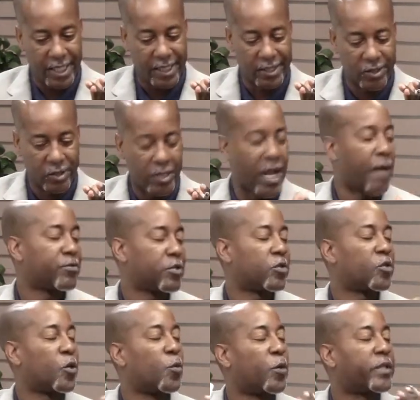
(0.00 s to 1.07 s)

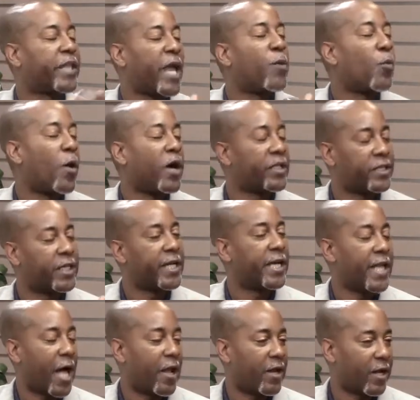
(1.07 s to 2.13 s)
synopsis of what they want to
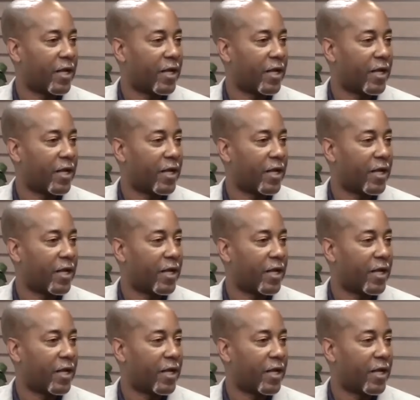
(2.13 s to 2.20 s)
get out of the